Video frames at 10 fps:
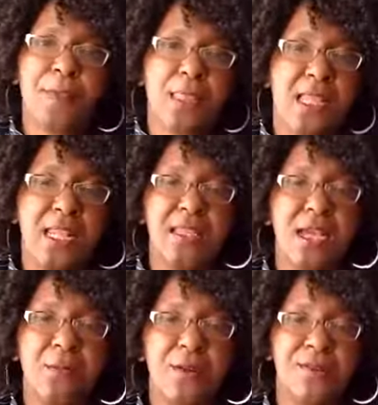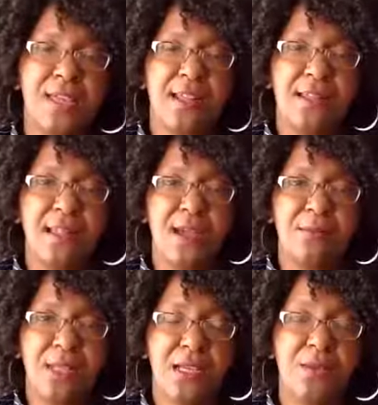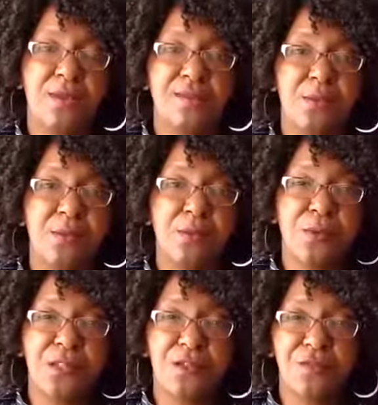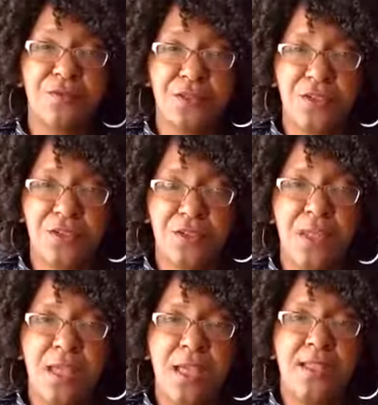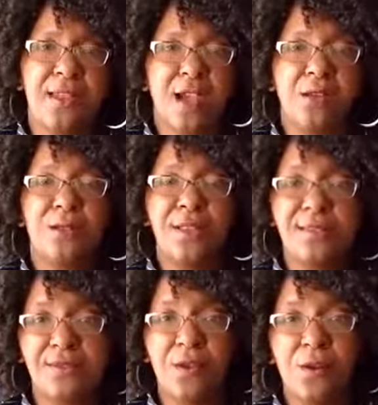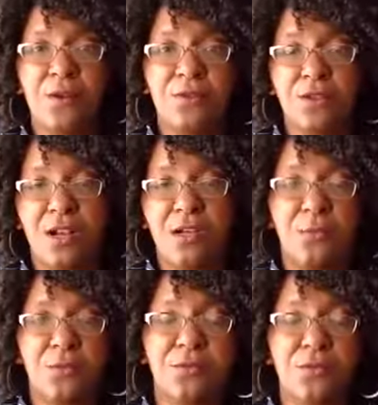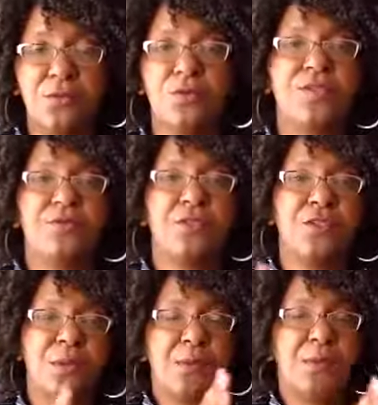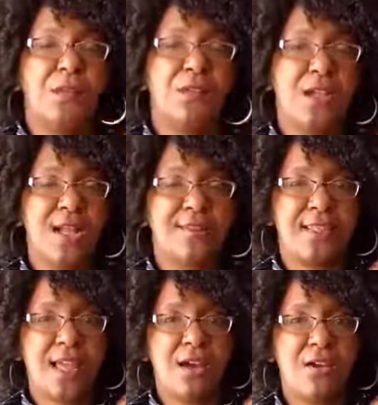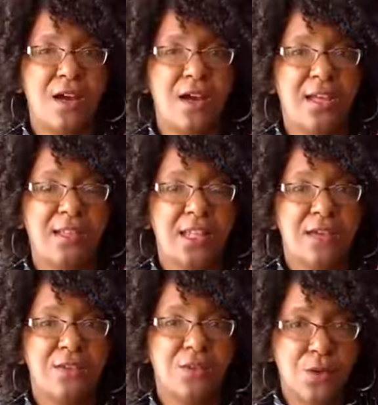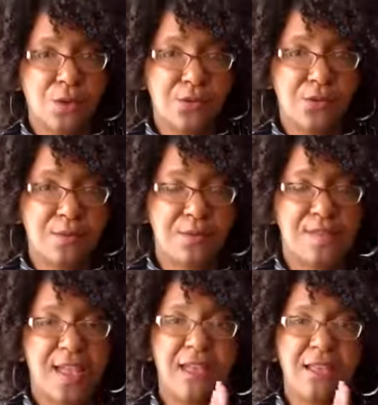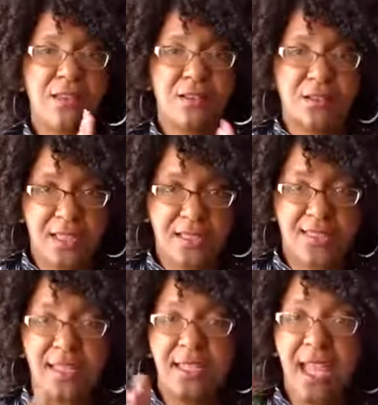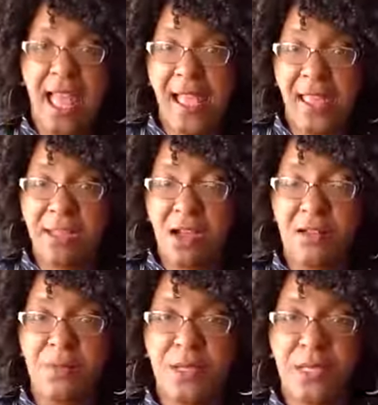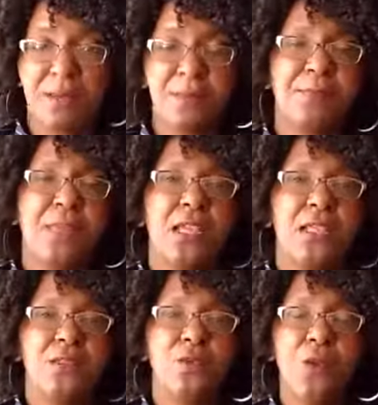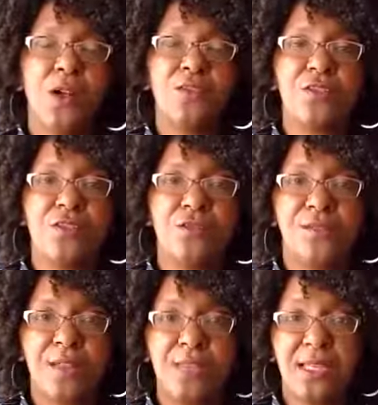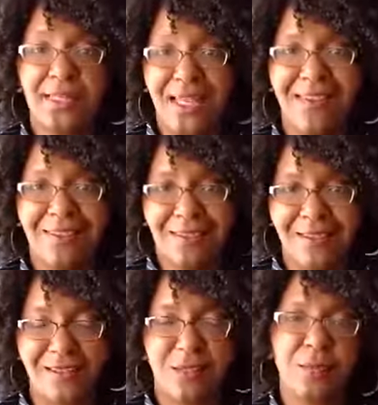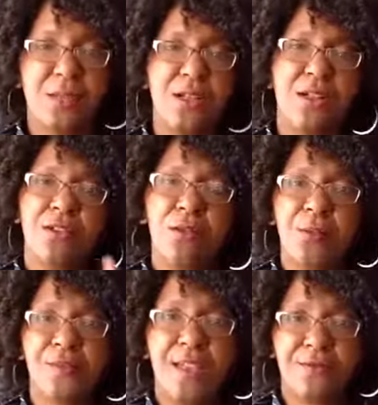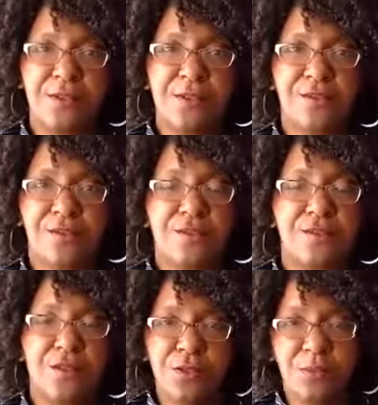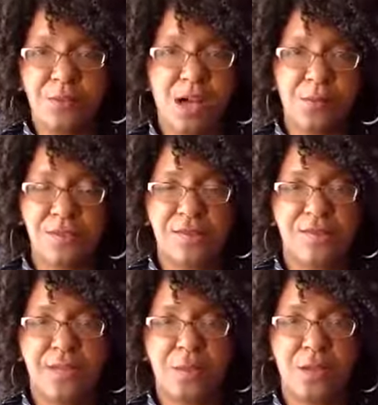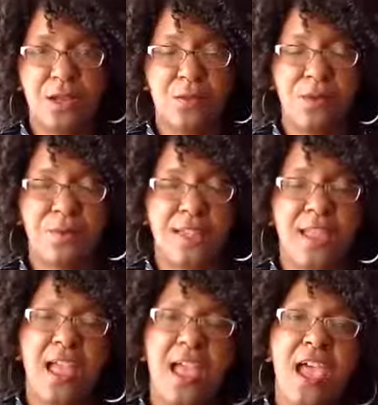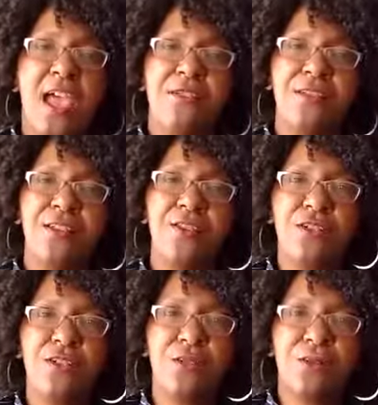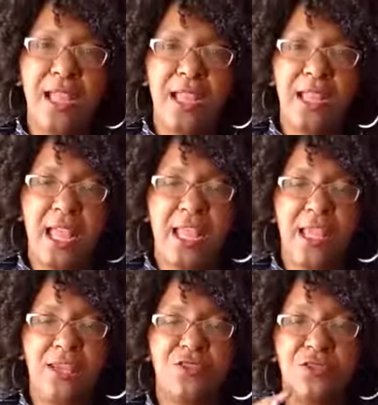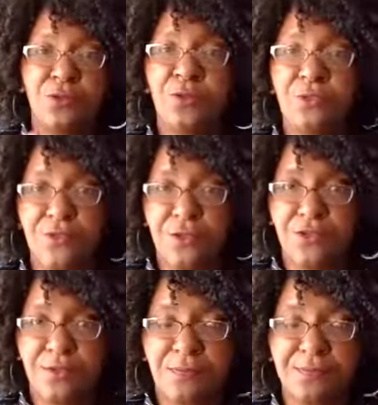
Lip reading: Getting that post out on Medium is going to be really useful to you. Now, let's go over a couple of rules. If you're going to be putting your content out on your own website, LinkedIn, and on Medium, you want to do something like this. Put it on your website first. So your blog post is going to be on your website. And then you're going to write a shorter version.